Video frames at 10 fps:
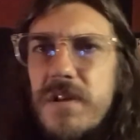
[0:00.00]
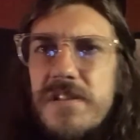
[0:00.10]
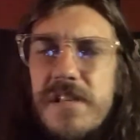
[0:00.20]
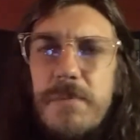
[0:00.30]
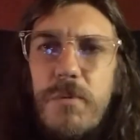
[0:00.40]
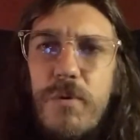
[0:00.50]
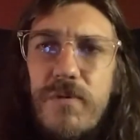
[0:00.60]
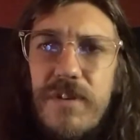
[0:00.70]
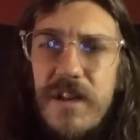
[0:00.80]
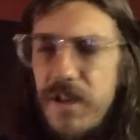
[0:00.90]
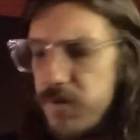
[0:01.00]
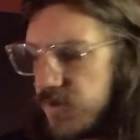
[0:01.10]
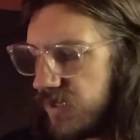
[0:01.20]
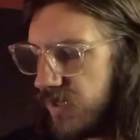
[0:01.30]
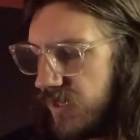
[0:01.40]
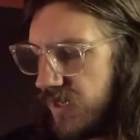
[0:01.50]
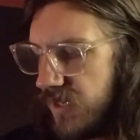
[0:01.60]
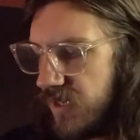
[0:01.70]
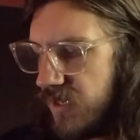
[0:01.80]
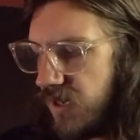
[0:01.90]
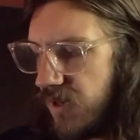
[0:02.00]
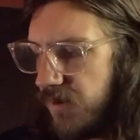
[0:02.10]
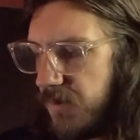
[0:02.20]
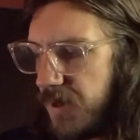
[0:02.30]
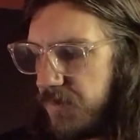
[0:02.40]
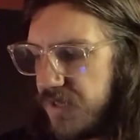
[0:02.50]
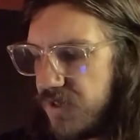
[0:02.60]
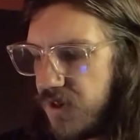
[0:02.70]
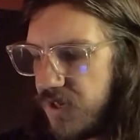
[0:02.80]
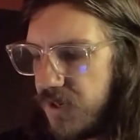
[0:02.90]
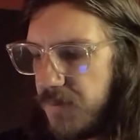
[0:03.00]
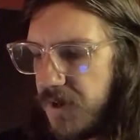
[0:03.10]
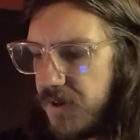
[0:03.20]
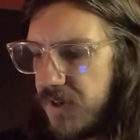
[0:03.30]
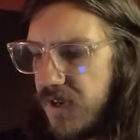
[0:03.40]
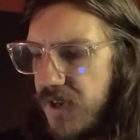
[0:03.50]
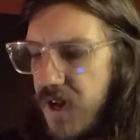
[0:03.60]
to see more videos about me talking about it.